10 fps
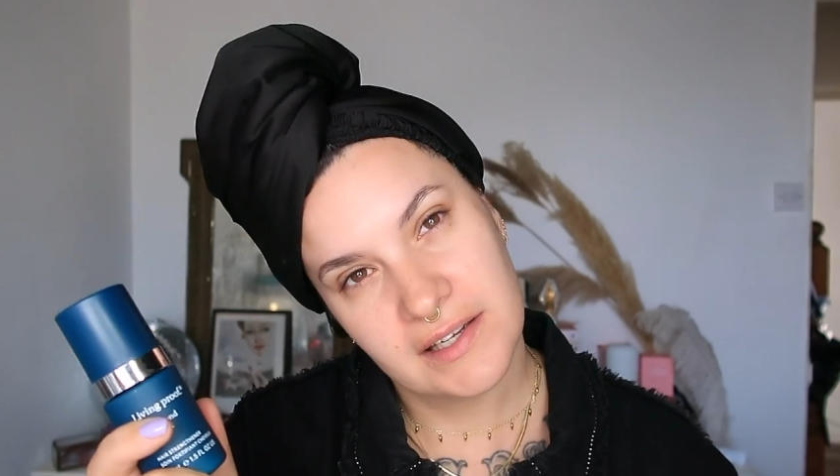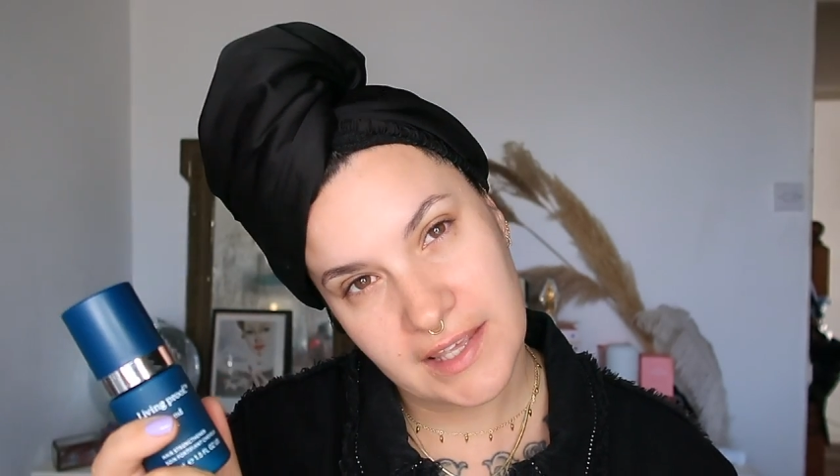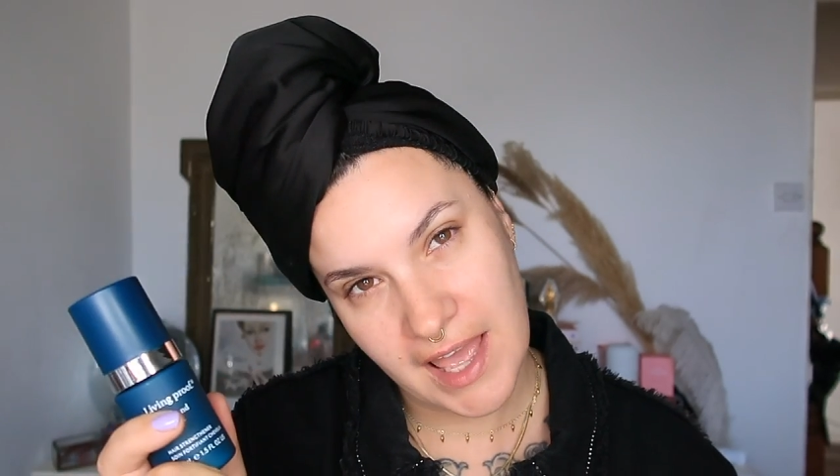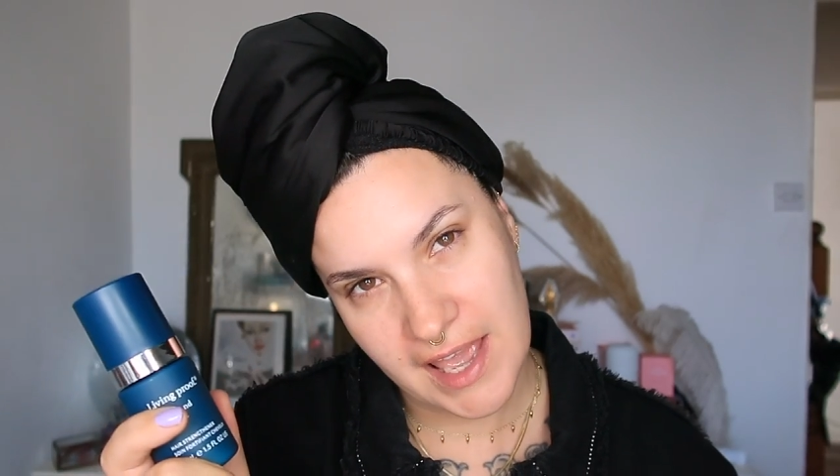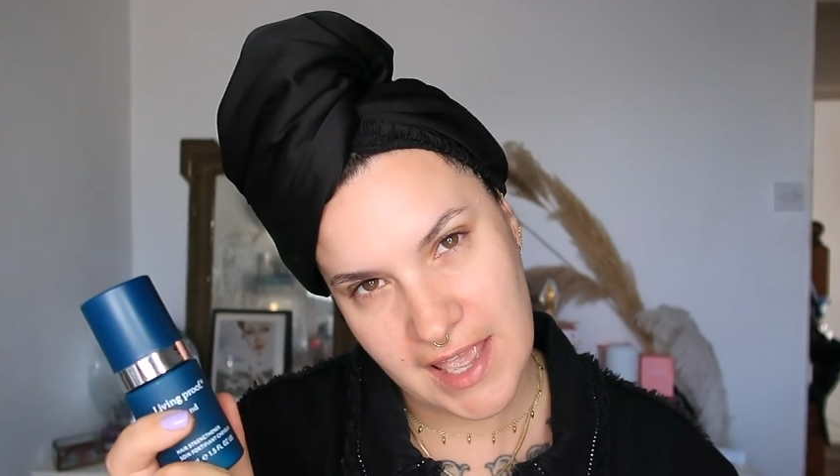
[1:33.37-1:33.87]

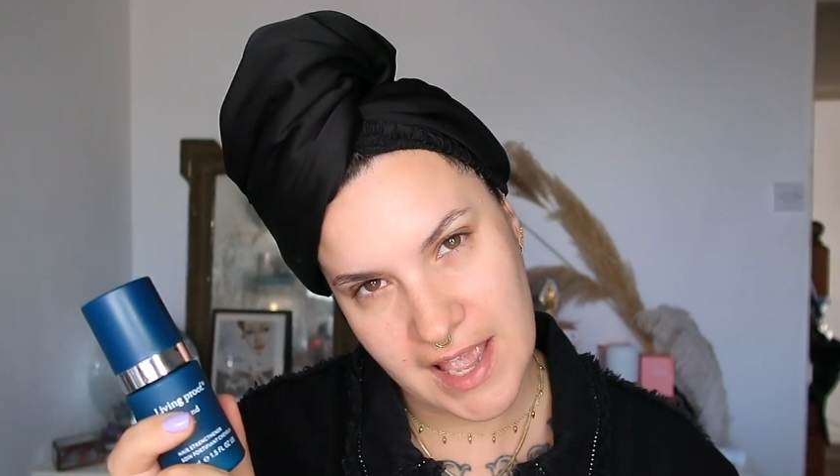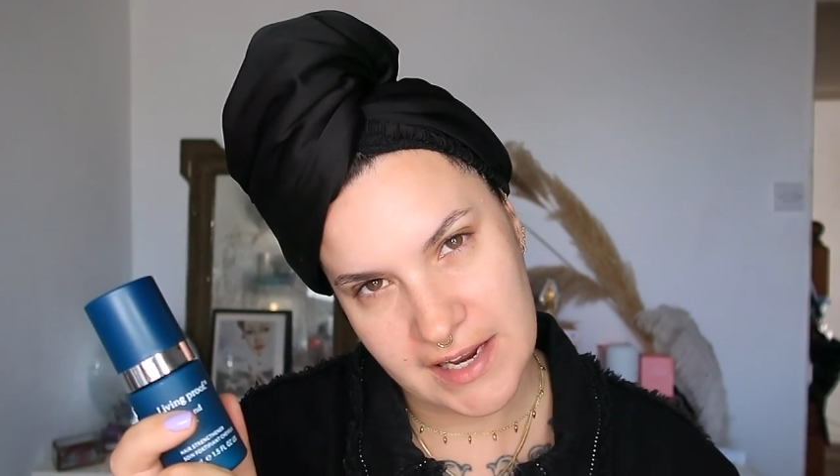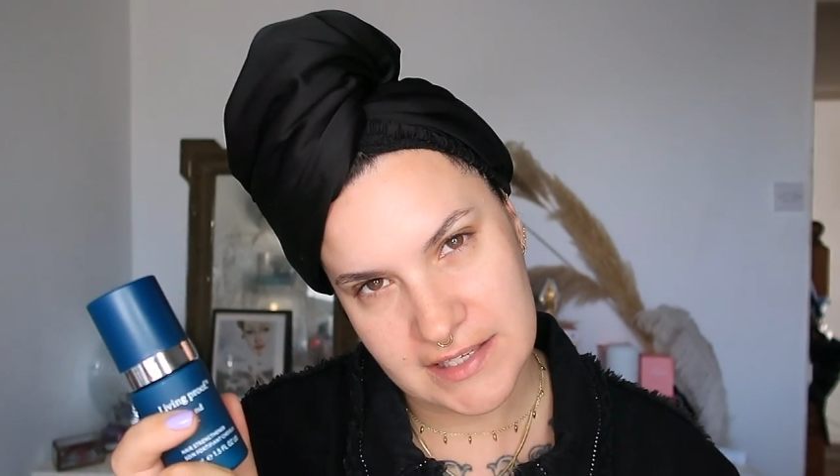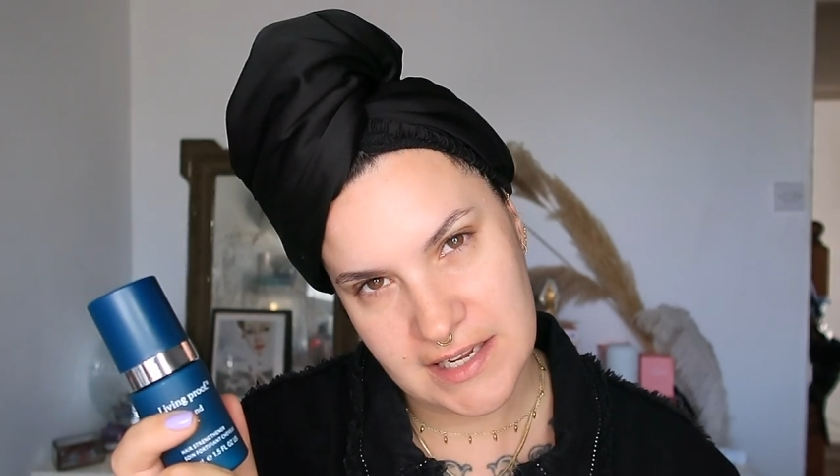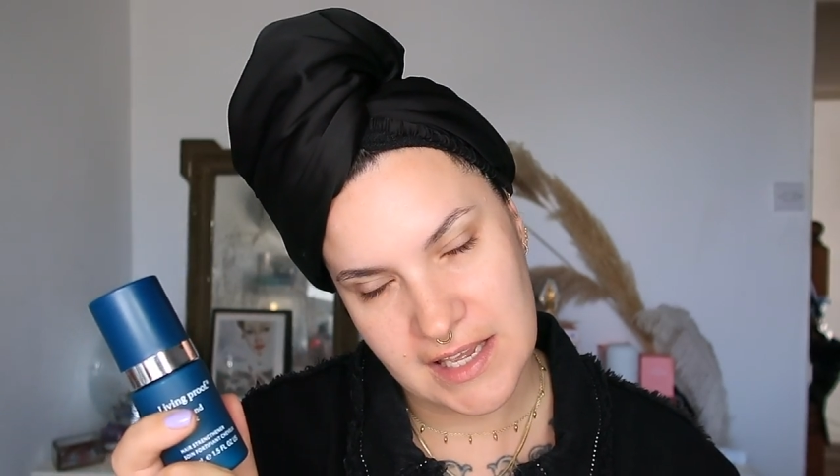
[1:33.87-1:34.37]

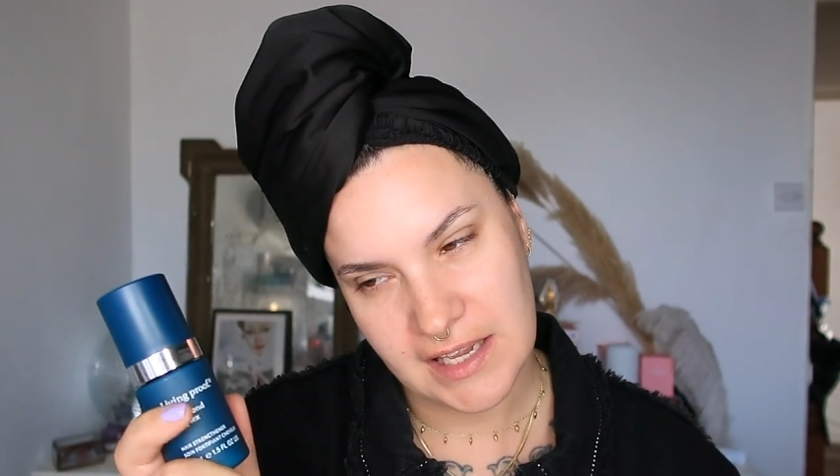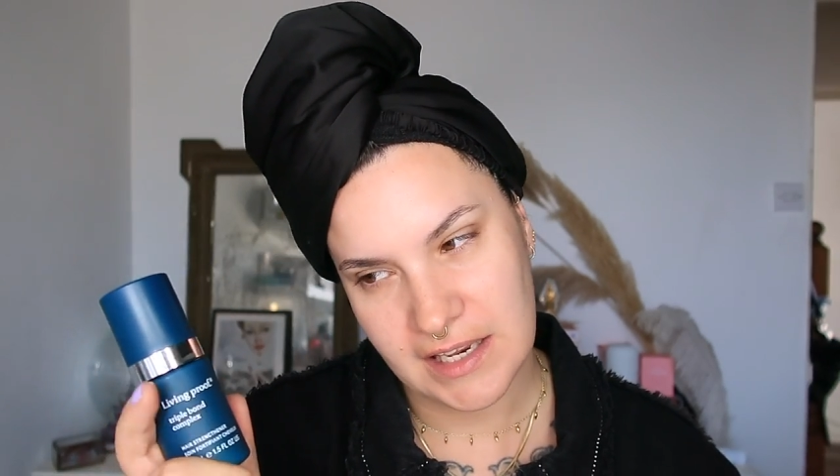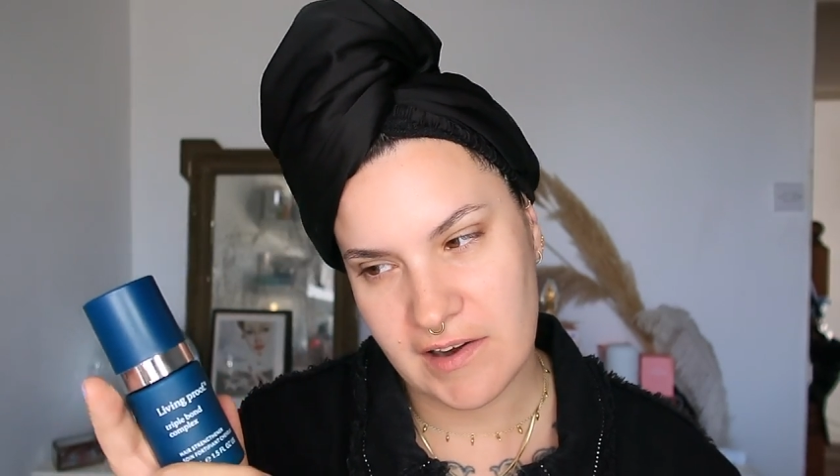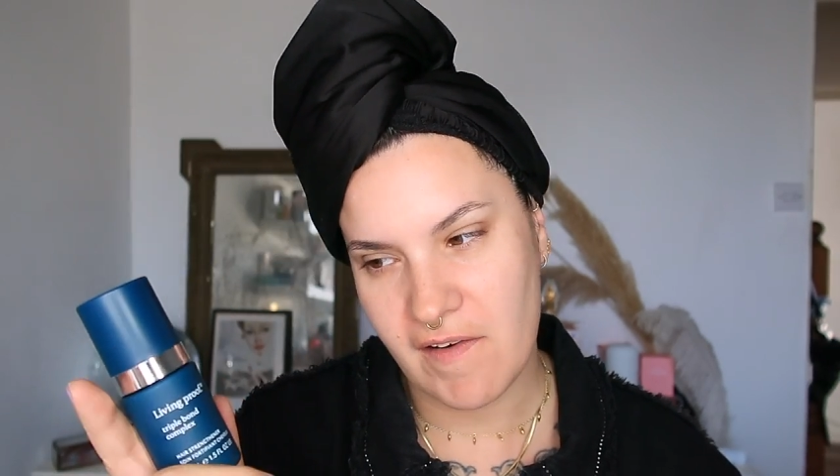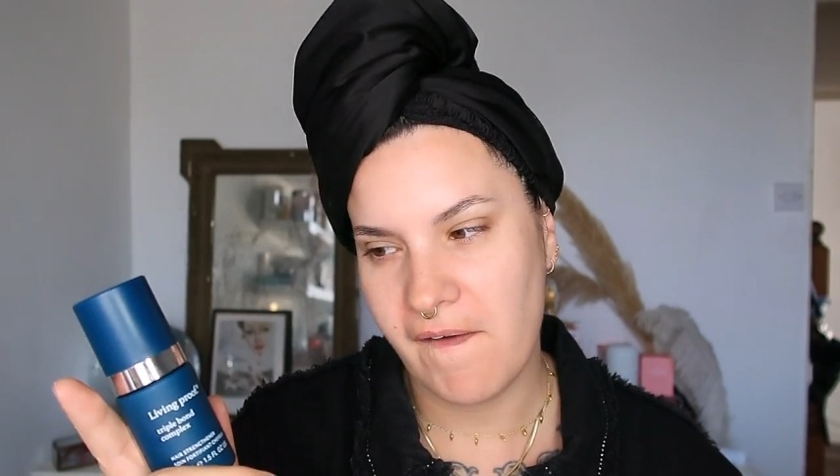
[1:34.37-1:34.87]

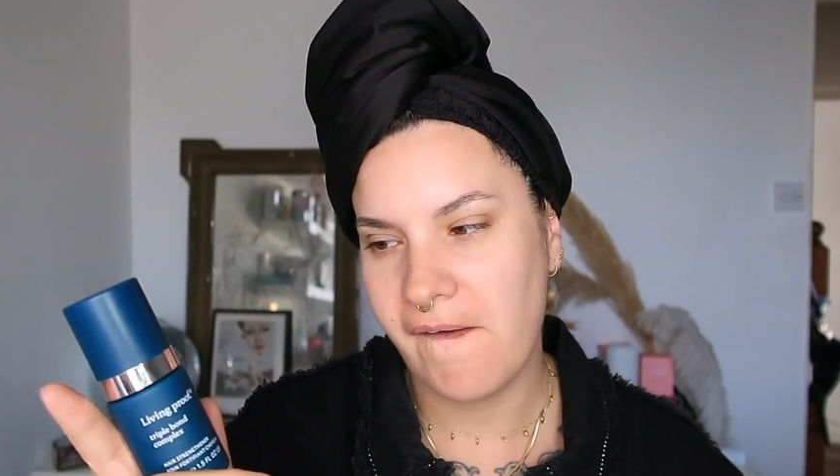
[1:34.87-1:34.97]
K18.